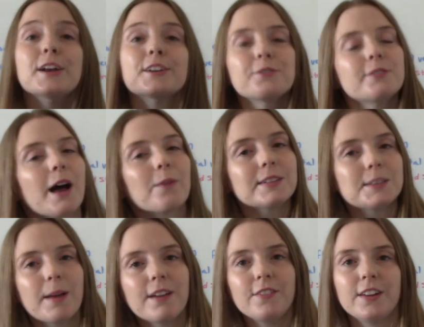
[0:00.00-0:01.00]
So that was
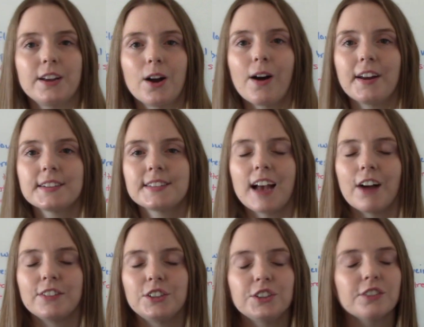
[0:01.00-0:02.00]
my video on
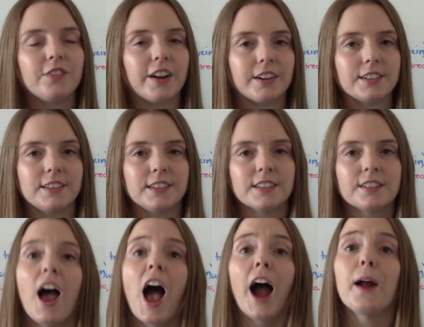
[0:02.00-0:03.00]
esophageal varices.
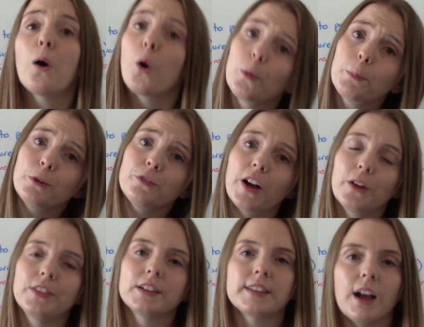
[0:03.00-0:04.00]
I hope you found
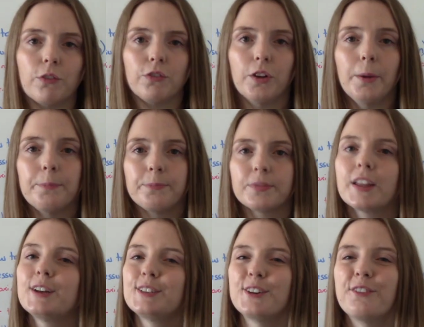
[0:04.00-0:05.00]
this helpful.
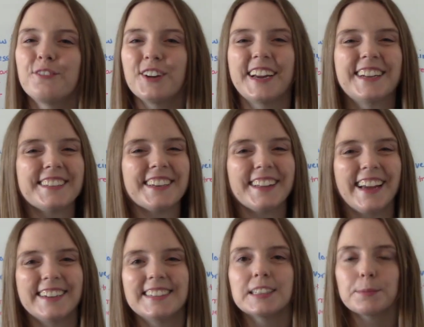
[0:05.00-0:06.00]
Don't forget to like
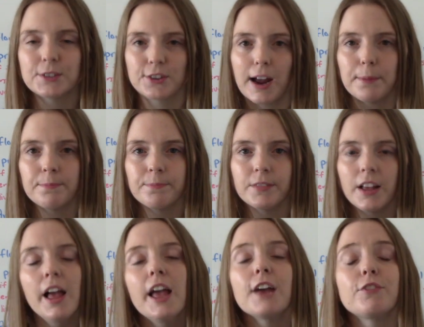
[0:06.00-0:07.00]
and subscribe.
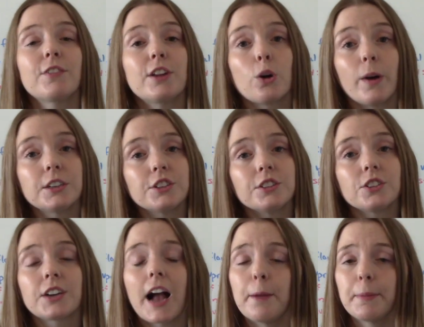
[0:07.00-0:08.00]
If you have any questions or
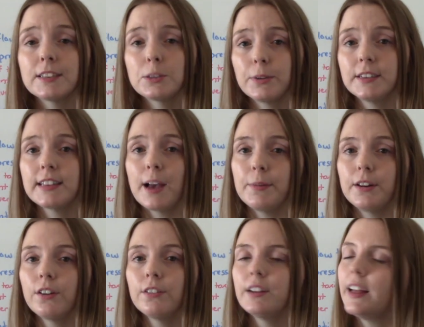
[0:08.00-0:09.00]
comments, please let me
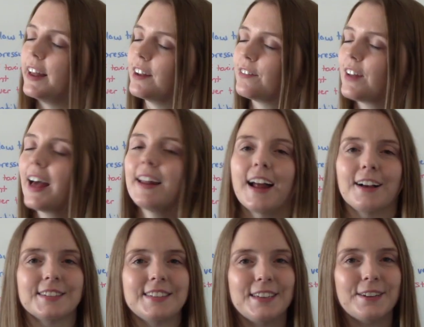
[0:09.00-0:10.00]
know. And if not, I'll
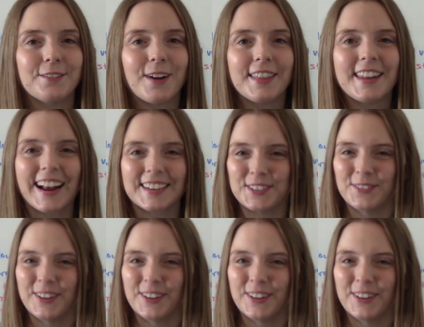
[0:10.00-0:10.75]
see you on the next